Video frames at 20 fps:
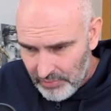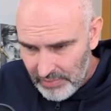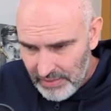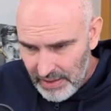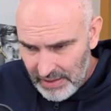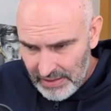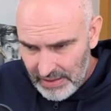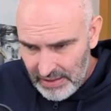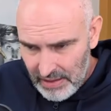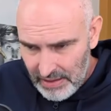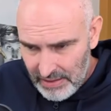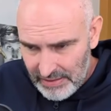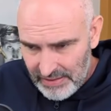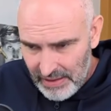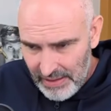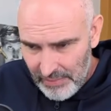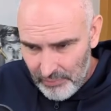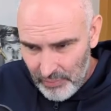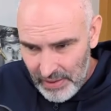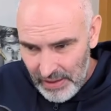The idea is
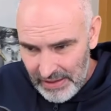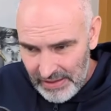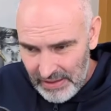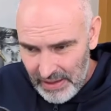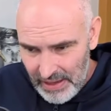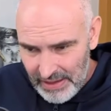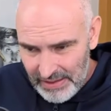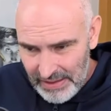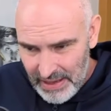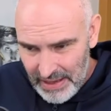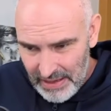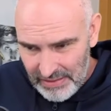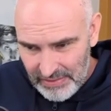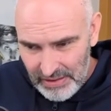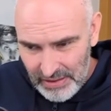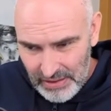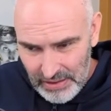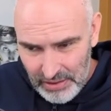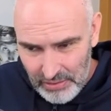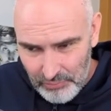that my knight has
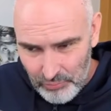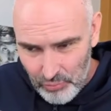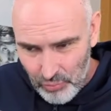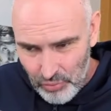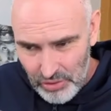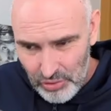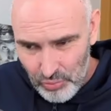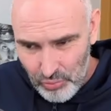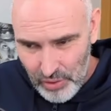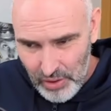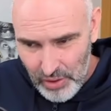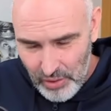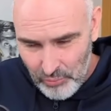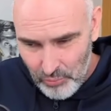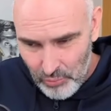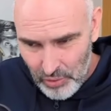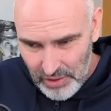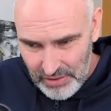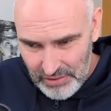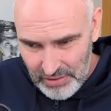the e4 square,
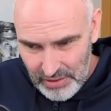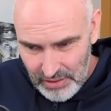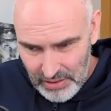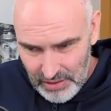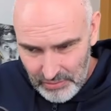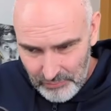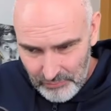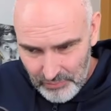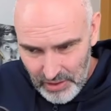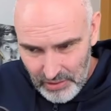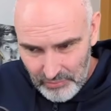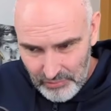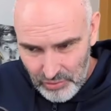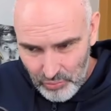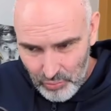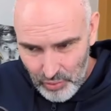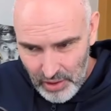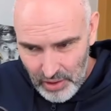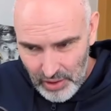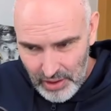whereas the e5
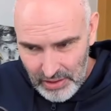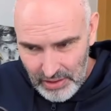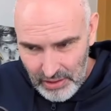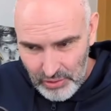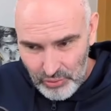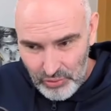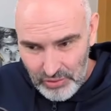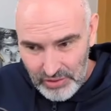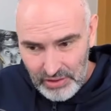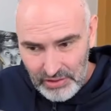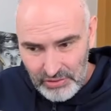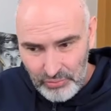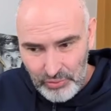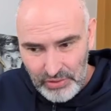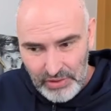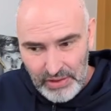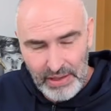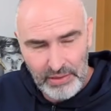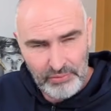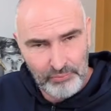square I can contest
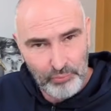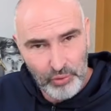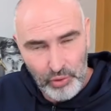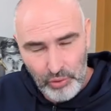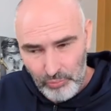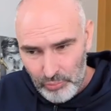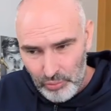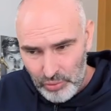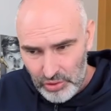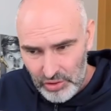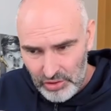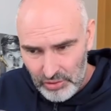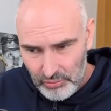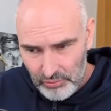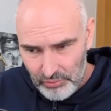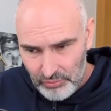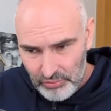with the f-pawn push.